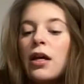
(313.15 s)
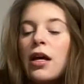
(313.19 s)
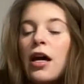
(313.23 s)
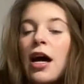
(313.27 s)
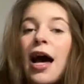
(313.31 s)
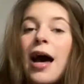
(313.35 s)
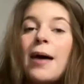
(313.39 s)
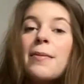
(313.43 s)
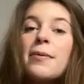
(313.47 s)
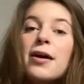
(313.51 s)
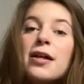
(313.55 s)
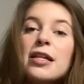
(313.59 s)

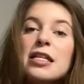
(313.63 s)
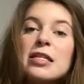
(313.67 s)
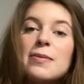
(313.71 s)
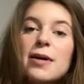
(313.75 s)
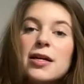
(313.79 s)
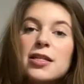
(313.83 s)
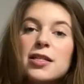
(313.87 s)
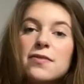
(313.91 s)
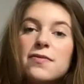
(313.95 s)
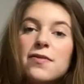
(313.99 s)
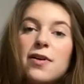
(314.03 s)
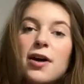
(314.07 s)
I'm not
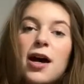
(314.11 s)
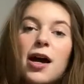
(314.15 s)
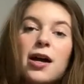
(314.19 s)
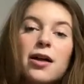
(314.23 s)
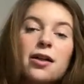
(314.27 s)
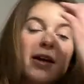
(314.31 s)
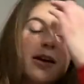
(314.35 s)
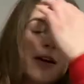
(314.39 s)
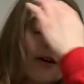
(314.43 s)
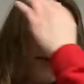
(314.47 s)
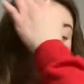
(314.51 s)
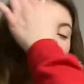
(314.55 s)
specifying
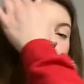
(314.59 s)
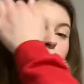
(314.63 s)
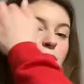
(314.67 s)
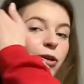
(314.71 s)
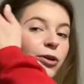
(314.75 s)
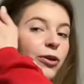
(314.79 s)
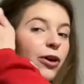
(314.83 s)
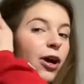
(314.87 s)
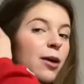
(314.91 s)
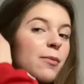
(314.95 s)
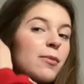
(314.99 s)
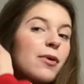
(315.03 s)
like which
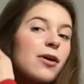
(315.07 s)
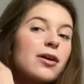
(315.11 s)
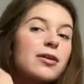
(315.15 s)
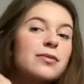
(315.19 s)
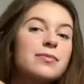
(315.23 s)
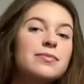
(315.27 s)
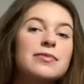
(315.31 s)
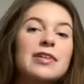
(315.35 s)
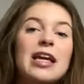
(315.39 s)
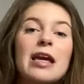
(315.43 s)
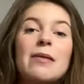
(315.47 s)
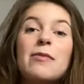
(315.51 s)
grandma
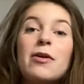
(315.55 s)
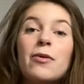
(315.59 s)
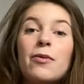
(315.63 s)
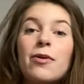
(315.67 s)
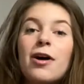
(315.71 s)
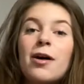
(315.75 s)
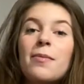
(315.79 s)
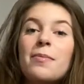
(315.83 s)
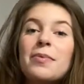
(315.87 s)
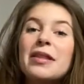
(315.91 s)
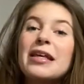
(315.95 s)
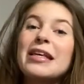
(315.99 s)
gave me
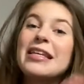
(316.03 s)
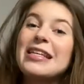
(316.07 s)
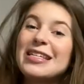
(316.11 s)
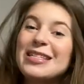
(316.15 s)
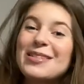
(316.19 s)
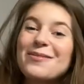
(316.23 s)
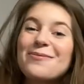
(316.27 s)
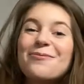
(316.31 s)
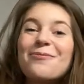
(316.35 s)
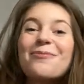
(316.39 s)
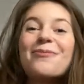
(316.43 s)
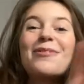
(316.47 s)
what, but this is
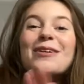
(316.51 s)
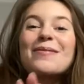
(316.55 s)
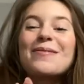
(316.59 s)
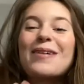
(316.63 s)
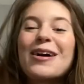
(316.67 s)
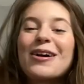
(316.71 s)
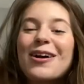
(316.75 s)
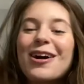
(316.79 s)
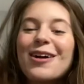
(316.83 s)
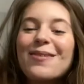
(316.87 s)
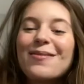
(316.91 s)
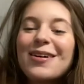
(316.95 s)
one of my
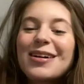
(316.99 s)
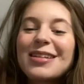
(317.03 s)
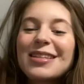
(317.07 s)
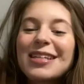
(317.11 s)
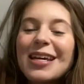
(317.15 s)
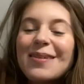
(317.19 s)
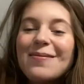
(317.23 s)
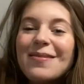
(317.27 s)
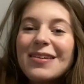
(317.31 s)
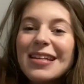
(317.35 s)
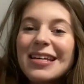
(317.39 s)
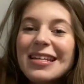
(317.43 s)
grandmas gave
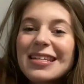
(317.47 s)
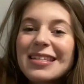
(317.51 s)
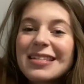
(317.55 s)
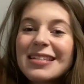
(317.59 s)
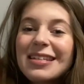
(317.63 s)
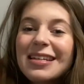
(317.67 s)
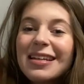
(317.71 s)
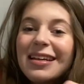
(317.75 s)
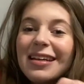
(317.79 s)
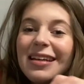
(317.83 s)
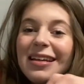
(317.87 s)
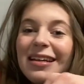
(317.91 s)
me this
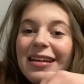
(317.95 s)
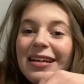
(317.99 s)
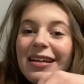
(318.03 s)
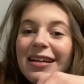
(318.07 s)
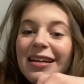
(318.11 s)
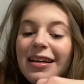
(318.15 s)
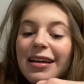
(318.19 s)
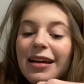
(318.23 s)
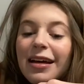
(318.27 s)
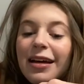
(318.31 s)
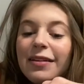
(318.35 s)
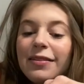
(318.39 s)

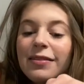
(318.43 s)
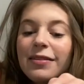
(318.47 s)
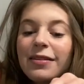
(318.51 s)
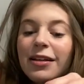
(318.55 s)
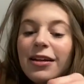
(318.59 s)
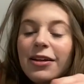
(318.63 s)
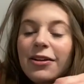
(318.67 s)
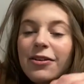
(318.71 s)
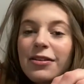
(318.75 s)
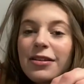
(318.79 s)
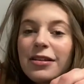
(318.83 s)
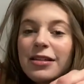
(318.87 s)

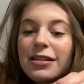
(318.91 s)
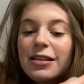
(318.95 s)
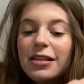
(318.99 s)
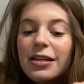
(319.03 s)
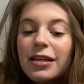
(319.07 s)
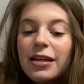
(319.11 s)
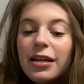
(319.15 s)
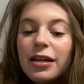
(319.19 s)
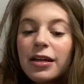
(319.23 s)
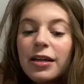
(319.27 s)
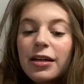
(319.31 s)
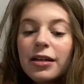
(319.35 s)
little
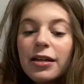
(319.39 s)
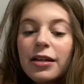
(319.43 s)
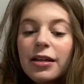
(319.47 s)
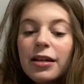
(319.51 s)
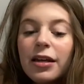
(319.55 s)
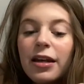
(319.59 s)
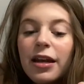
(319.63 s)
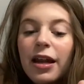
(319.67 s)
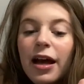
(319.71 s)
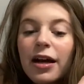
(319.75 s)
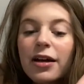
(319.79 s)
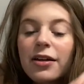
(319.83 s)
C
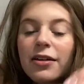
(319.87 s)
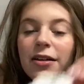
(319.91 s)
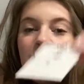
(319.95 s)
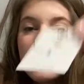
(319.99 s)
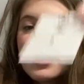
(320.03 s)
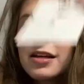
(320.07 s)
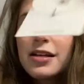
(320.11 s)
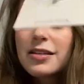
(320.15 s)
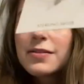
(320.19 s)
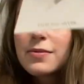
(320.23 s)
necklace,